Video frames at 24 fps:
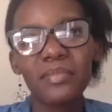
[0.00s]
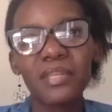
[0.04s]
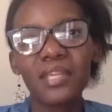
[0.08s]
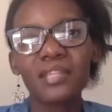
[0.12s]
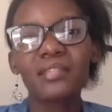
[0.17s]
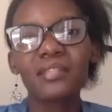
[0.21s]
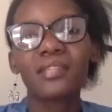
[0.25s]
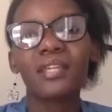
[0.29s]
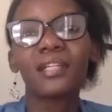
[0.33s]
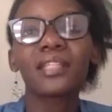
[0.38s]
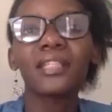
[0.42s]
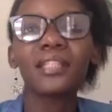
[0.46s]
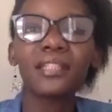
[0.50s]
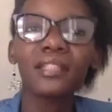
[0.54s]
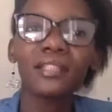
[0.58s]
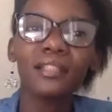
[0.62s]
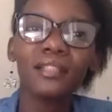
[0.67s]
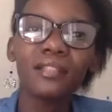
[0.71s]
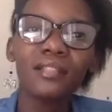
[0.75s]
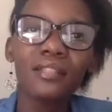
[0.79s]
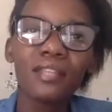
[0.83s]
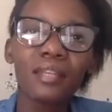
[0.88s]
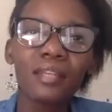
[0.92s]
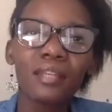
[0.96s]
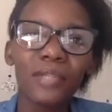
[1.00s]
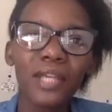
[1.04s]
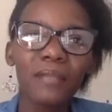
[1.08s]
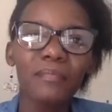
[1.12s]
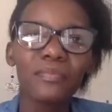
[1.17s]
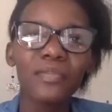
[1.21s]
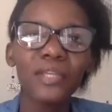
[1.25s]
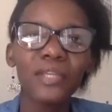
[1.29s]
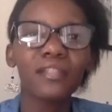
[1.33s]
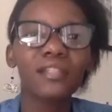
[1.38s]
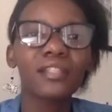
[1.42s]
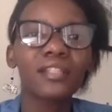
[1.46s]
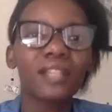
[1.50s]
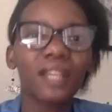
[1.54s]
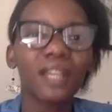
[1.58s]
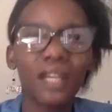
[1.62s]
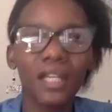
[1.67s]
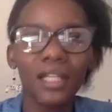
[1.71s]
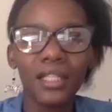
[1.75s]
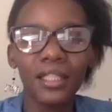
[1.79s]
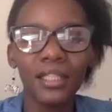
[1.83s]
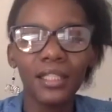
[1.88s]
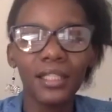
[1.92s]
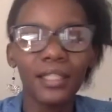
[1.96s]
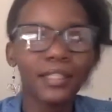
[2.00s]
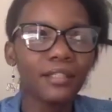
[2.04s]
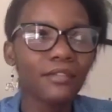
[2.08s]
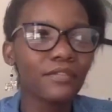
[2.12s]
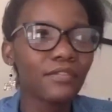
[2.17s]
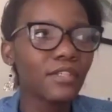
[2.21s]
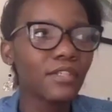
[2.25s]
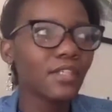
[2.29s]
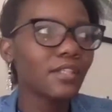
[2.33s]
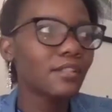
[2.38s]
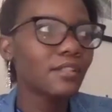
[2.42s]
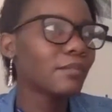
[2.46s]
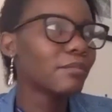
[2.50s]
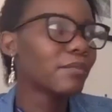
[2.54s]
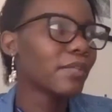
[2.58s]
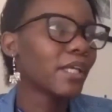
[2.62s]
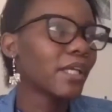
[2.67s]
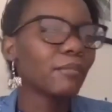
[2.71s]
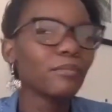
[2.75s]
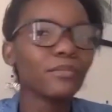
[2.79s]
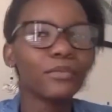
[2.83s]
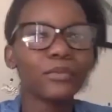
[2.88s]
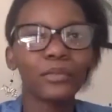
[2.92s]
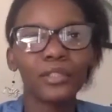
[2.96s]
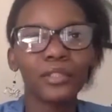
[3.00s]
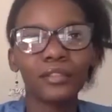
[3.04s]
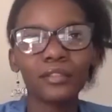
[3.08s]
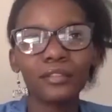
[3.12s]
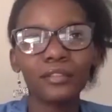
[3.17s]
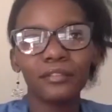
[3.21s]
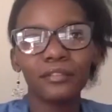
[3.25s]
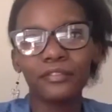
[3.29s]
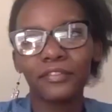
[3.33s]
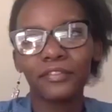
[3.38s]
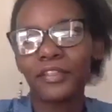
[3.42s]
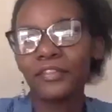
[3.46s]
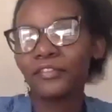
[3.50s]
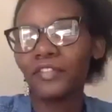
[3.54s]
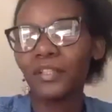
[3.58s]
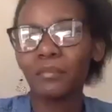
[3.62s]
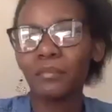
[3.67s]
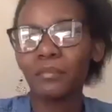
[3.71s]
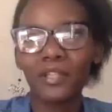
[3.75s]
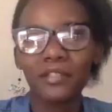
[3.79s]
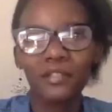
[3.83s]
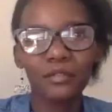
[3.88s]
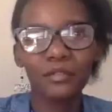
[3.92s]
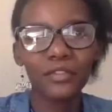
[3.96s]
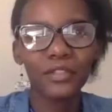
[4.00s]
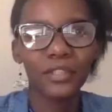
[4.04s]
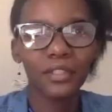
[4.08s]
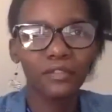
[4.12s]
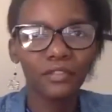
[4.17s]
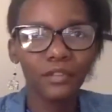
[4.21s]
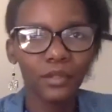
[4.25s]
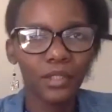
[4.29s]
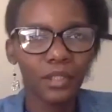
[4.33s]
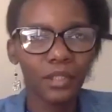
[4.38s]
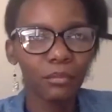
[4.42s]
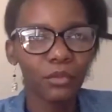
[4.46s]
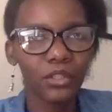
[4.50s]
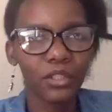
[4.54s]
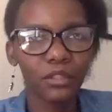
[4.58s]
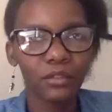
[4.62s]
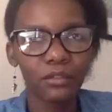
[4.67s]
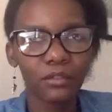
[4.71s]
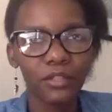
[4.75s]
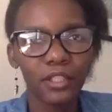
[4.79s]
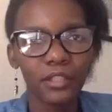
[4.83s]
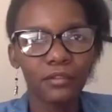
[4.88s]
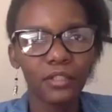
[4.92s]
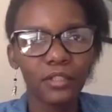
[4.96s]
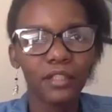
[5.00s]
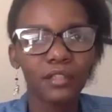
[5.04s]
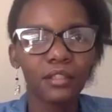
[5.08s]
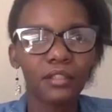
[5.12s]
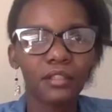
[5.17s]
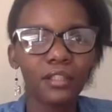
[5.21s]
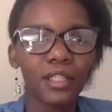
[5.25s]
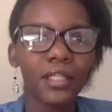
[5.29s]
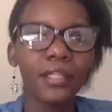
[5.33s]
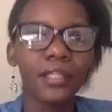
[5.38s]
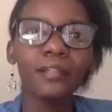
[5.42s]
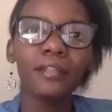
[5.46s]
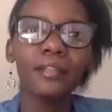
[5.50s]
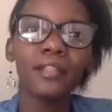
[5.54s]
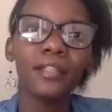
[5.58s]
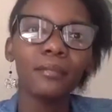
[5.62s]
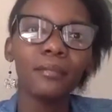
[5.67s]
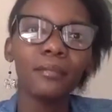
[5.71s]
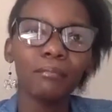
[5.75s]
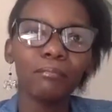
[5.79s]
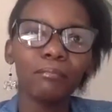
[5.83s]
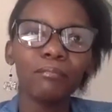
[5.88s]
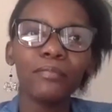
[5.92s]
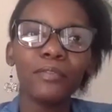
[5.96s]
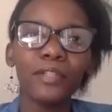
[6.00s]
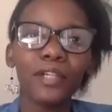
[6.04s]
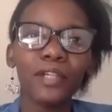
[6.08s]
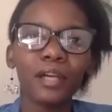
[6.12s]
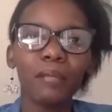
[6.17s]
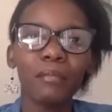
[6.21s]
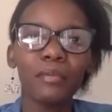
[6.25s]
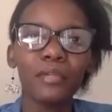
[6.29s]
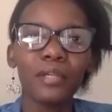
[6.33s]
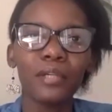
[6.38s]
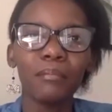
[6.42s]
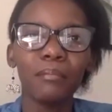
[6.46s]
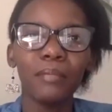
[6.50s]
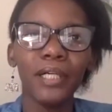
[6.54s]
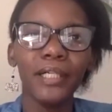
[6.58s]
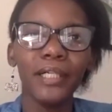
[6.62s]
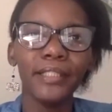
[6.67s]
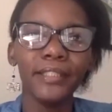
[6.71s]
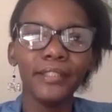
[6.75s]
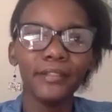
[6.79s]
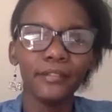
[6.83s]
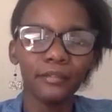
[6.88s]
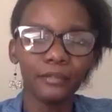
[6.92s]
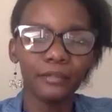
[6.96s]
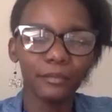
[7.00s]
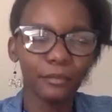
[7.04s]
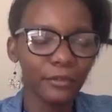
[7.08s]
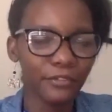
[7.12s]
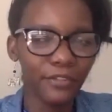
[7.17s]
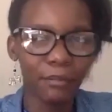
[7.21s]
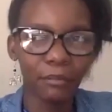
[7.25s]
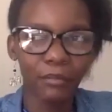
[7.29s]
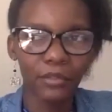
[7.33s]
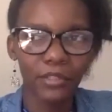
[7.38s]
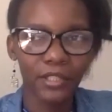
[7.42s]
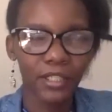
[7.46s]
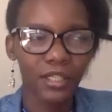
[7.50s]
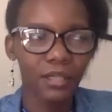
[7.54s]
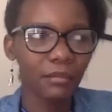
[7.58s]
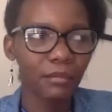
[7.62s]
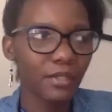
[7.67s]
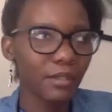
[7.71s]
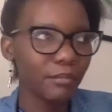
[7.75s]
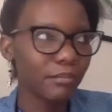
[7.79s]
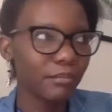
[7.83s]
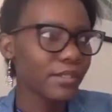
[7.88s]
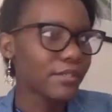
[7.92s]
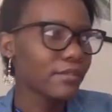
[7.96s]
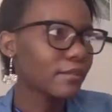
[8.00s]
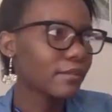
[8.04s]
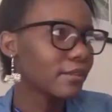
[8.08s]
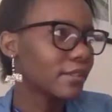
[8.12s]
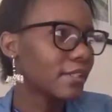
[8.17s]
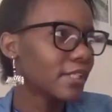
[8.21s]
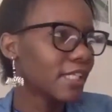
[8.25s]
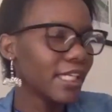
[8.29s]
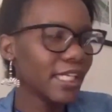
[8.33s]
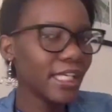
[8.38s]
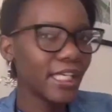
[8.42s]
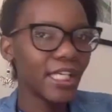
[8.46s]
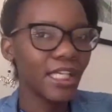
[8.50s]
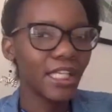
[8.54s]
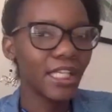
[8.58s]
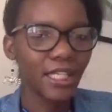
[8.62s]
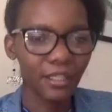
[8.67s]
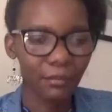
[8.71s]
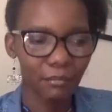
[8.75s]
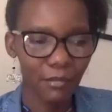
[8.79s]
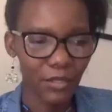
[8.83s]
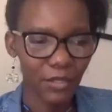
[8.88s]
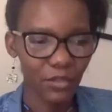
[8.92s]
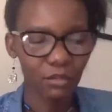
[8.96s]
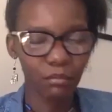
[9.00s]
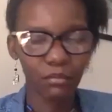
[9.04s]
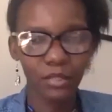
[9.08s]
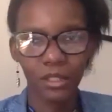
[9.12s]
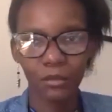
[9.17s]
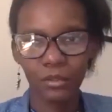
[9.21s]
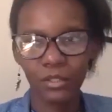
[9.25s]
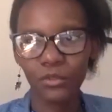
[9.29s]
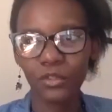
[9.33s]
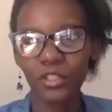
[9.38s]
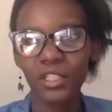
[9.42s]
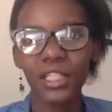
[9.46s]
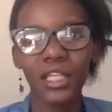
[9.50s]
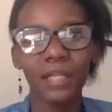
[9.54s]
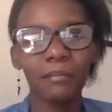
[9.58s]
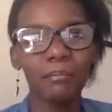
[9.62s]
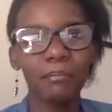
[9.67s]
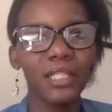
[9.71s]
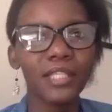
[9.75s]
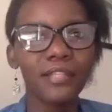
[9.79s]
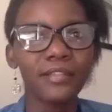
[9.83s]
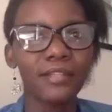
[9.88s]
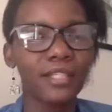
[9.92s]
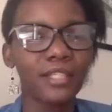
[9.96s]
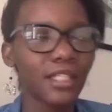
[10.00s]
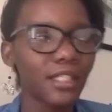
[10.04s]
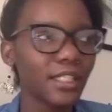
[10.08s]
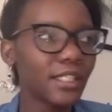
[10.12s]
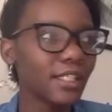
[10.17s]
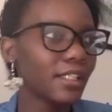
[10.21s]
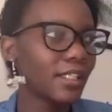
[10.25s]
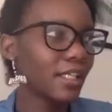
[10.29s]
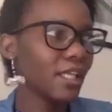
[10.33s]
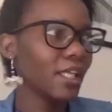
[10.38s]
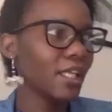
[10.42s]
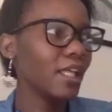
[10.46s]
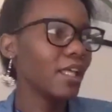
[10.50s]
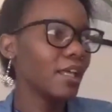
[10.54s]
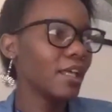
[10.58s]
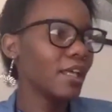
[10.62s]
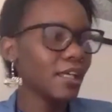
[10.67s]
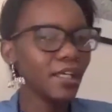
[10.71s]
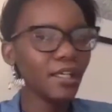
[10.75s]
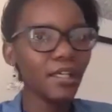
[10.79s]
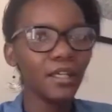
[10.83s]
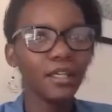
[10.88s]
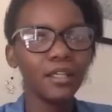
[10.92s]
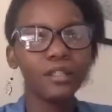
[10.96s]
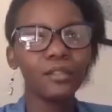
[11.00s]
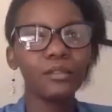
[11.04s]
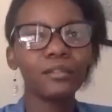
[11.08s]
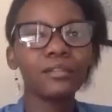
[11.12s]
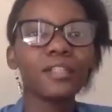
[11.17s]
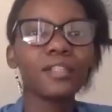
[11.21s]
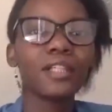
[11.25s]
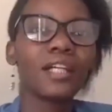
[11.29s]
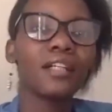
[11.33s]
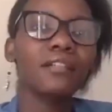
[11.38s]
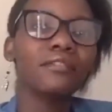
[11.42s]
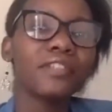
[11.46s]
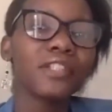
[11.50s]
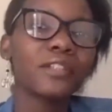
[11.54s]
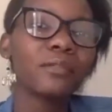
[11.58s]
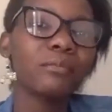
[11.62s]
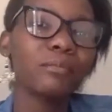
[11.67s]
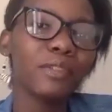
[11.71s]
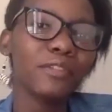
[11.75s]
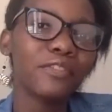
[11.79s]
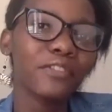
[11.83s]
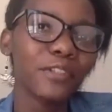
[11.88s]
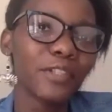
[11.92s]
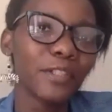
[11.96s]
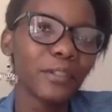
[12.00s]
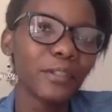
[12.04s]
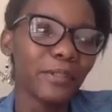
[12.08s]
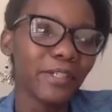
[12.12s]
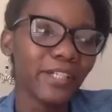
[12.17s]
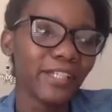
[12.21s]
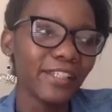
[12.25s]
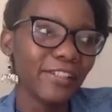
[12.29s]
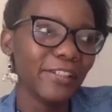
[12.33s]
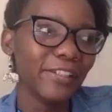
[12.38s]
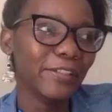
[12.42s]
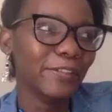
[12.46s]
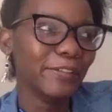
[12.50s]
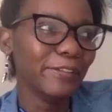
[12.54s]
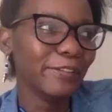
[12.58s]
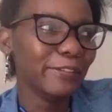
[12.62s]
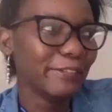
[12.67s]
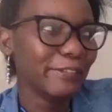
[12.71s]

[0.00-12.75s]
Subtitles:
Sometimes I start it in, sometimes I share. Like I've said, sometimes if I find myself in the field, I'm gonna cry right there. And then the cameraman, if I'm with a camera person, like Masubidi was really amazing. Would comfort me for a while.